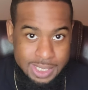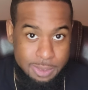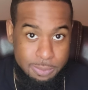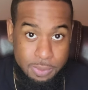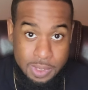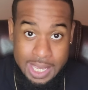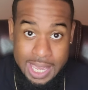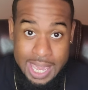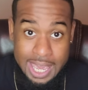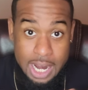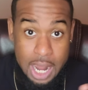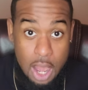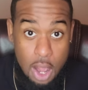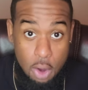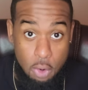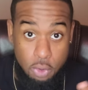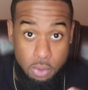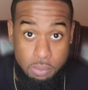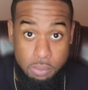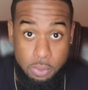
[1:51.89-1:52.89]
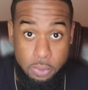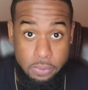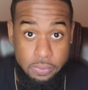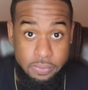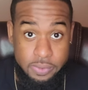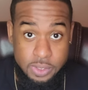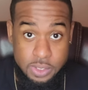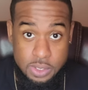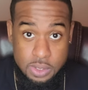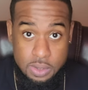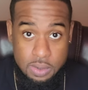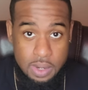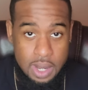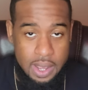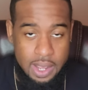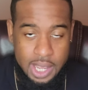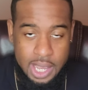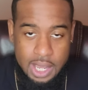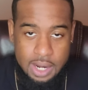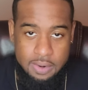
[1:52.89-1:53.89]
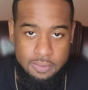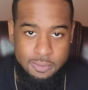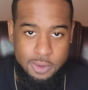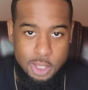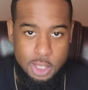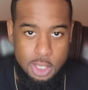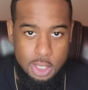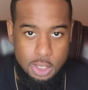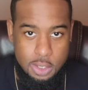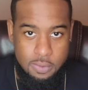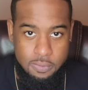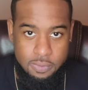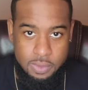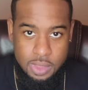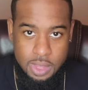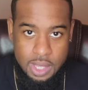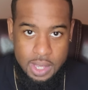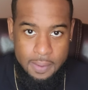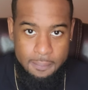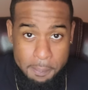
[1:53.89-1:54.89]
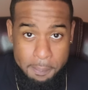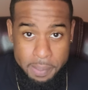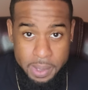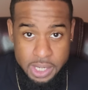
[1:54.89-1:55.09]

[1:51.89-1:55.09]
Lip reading: we had all the movies, so I kind of fell in love with that.